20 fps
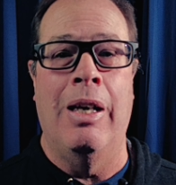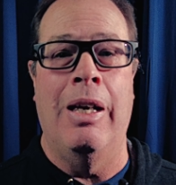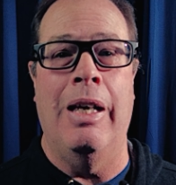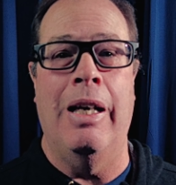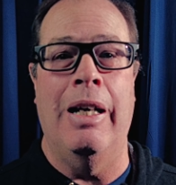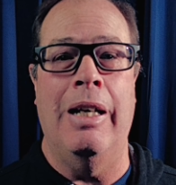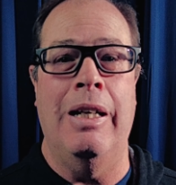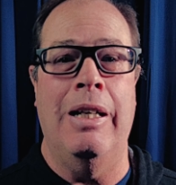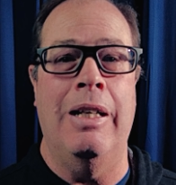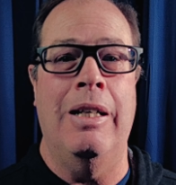
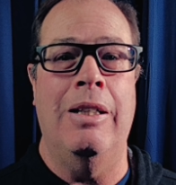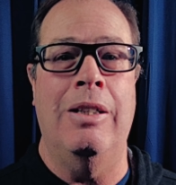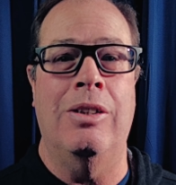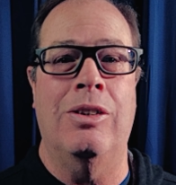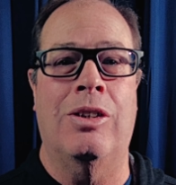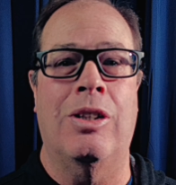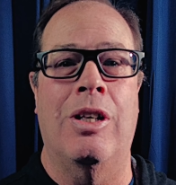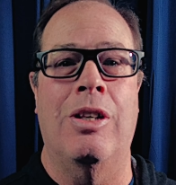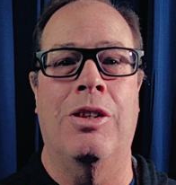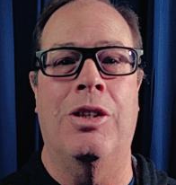It
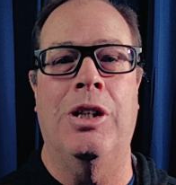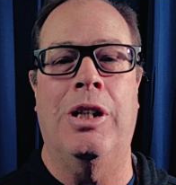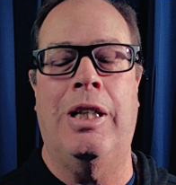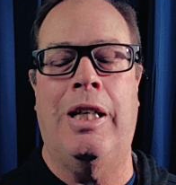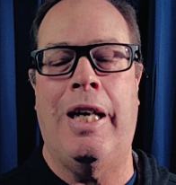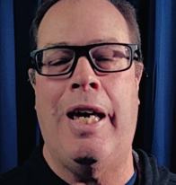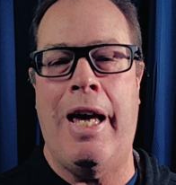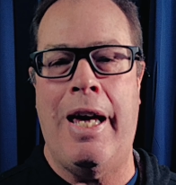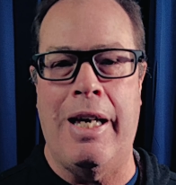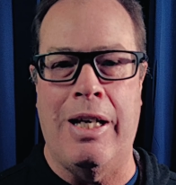is the
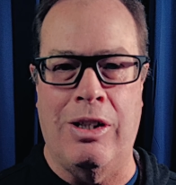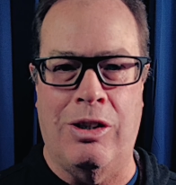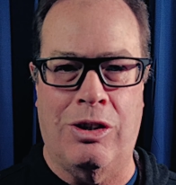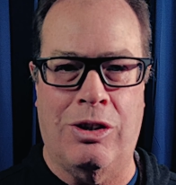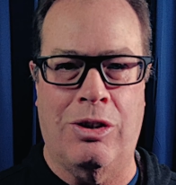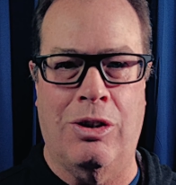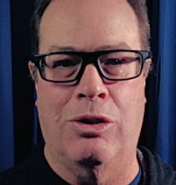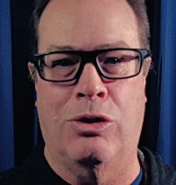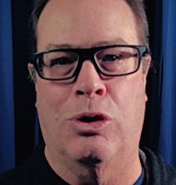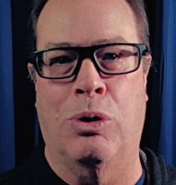
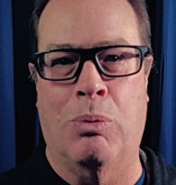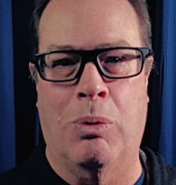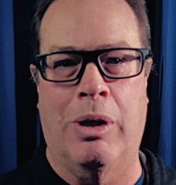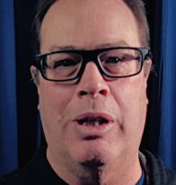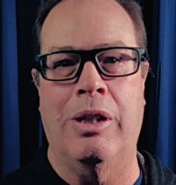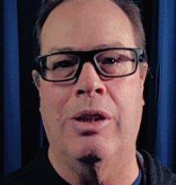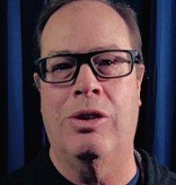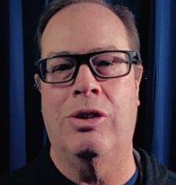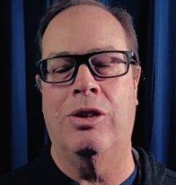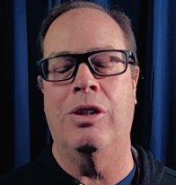case. So we're
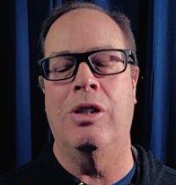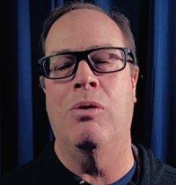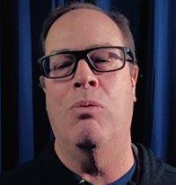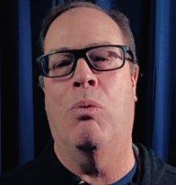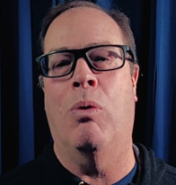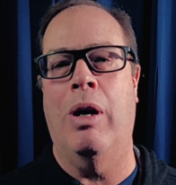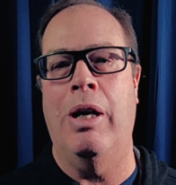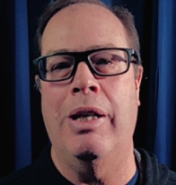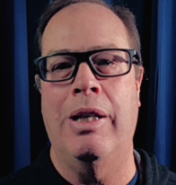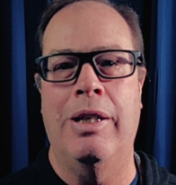going to see
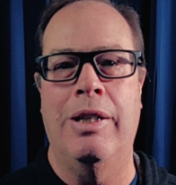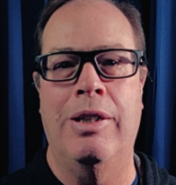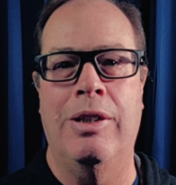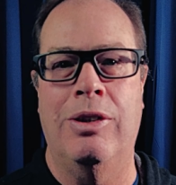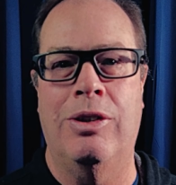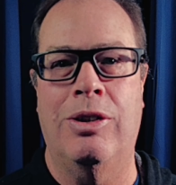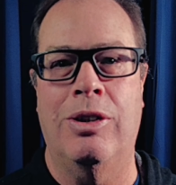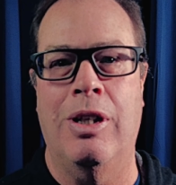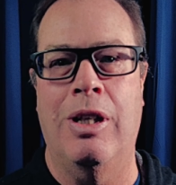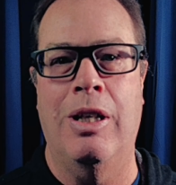what
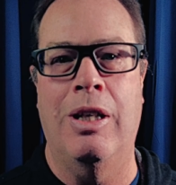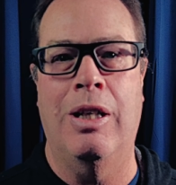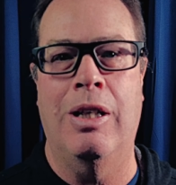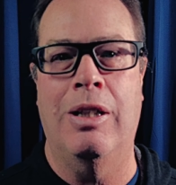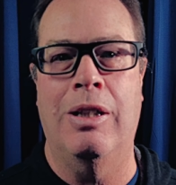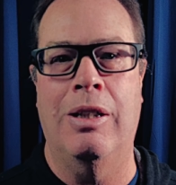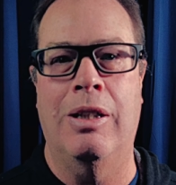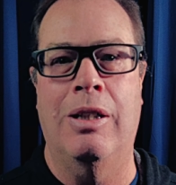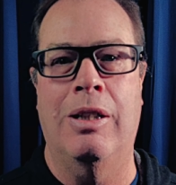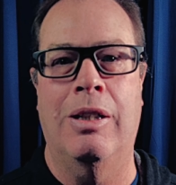is
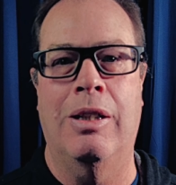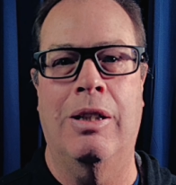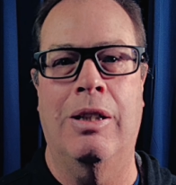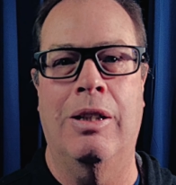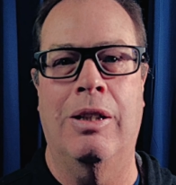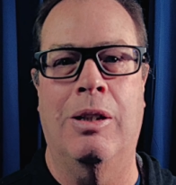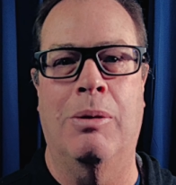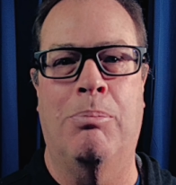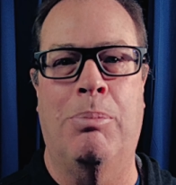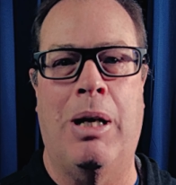in
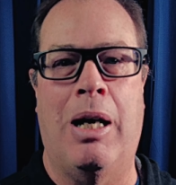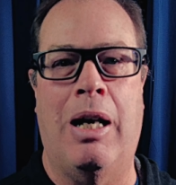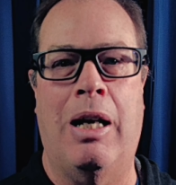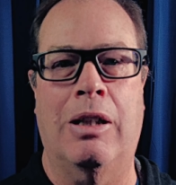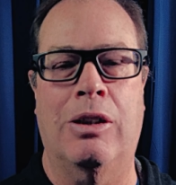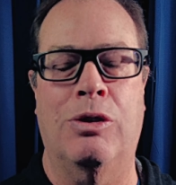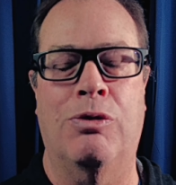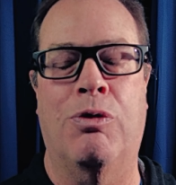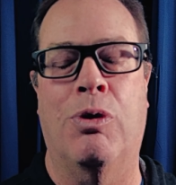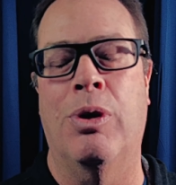the
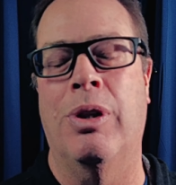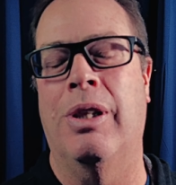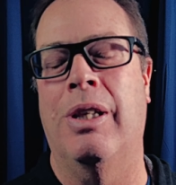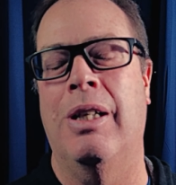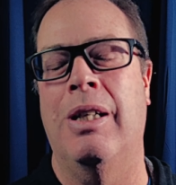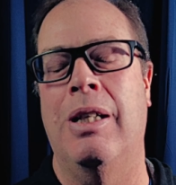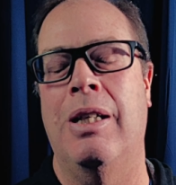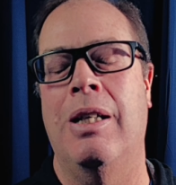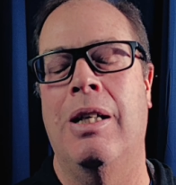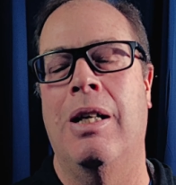box for
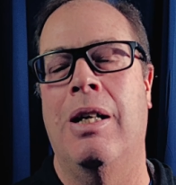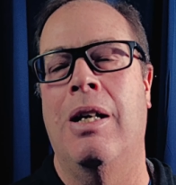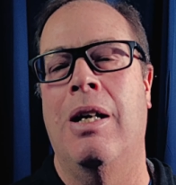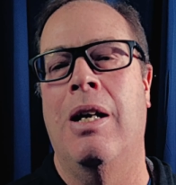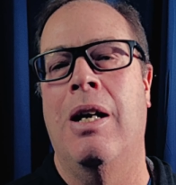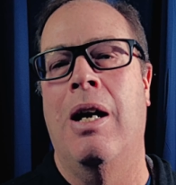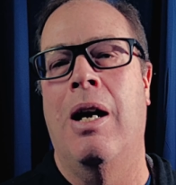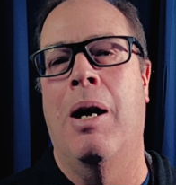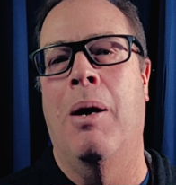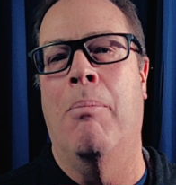the
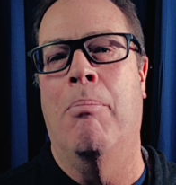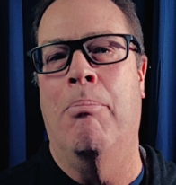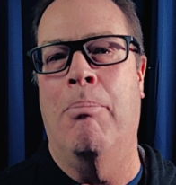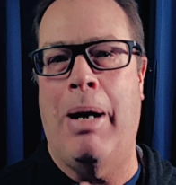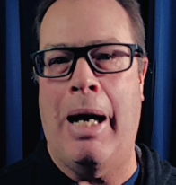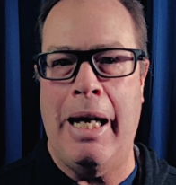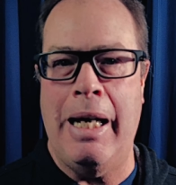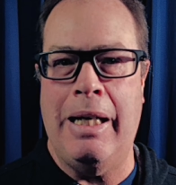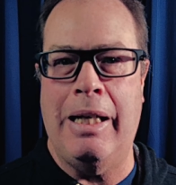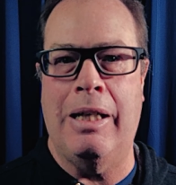
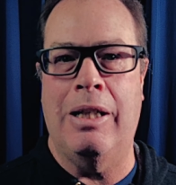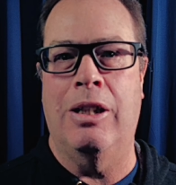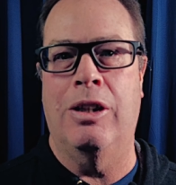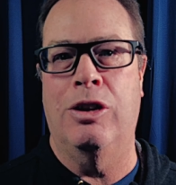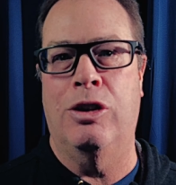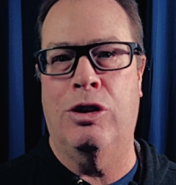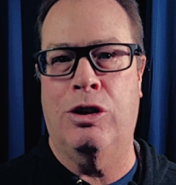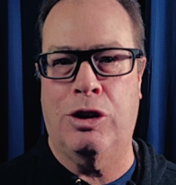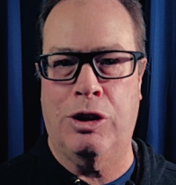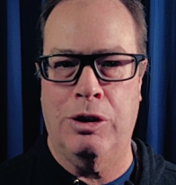Mic
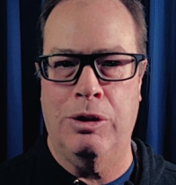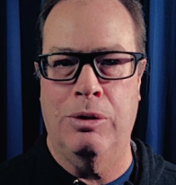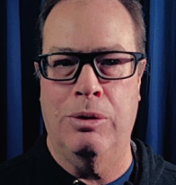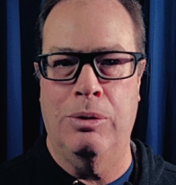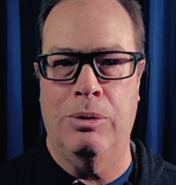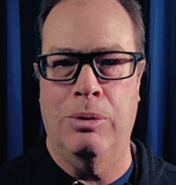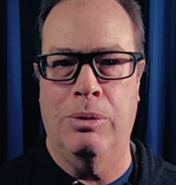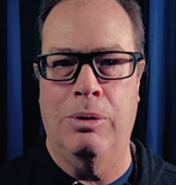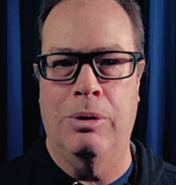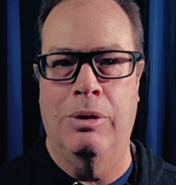
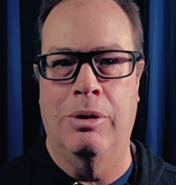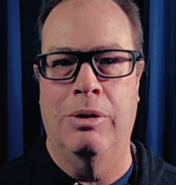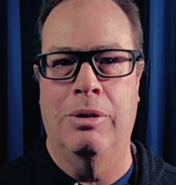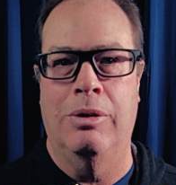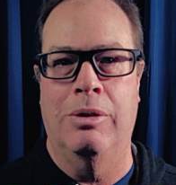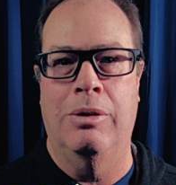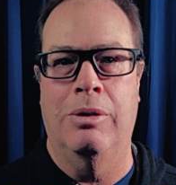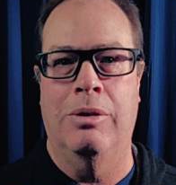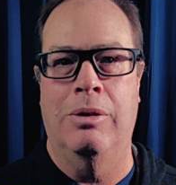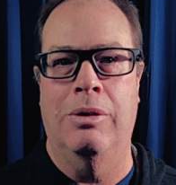2
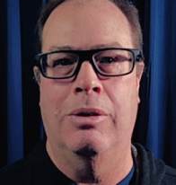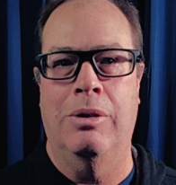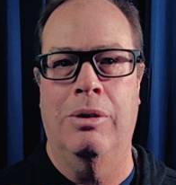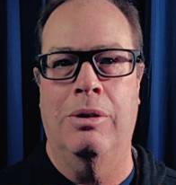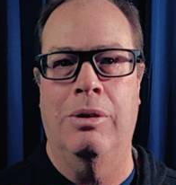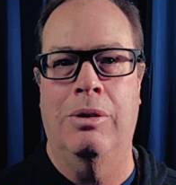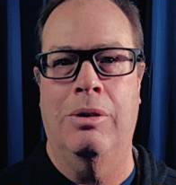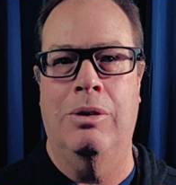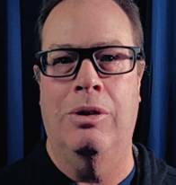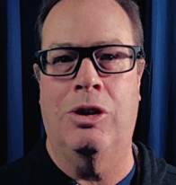
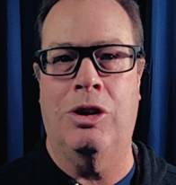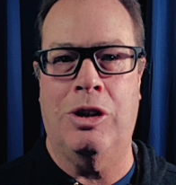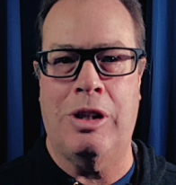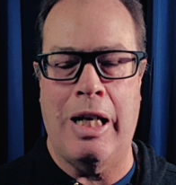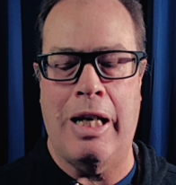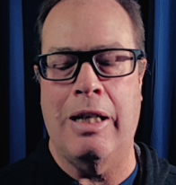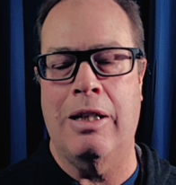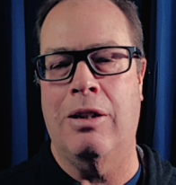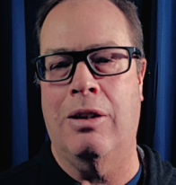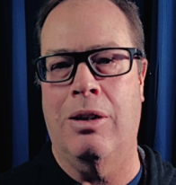
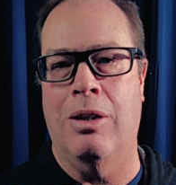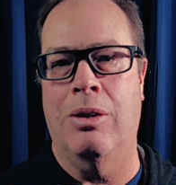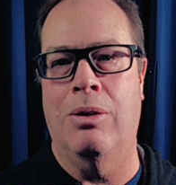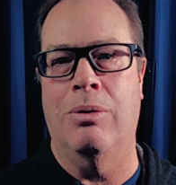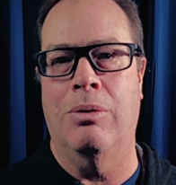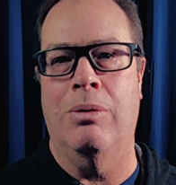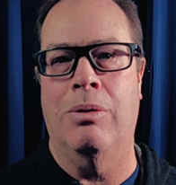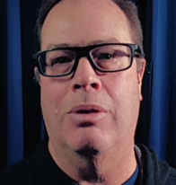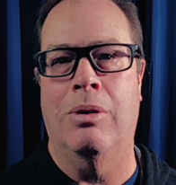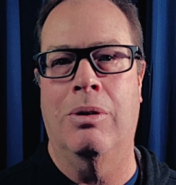
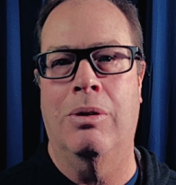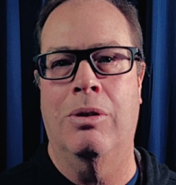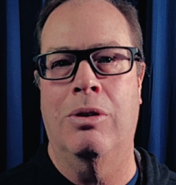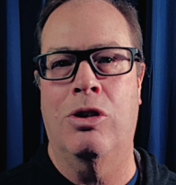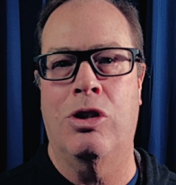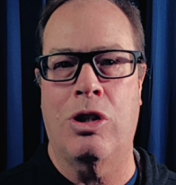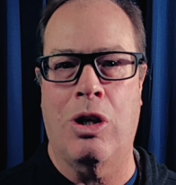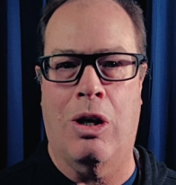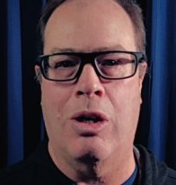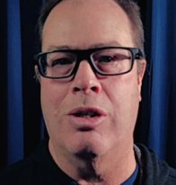standalone
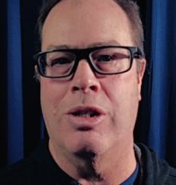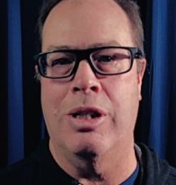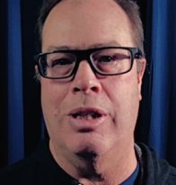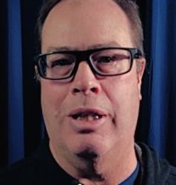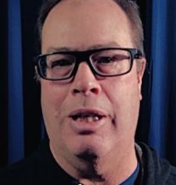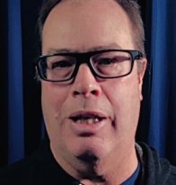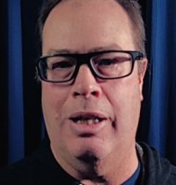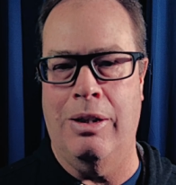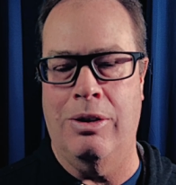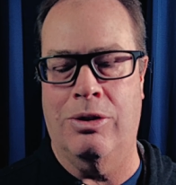charging
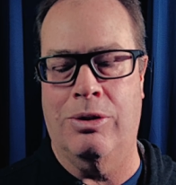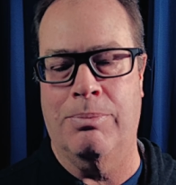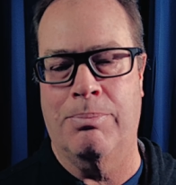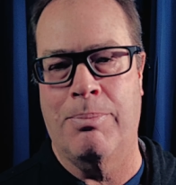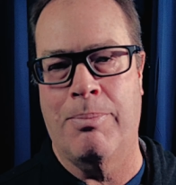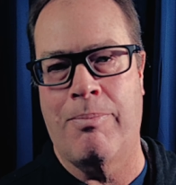case.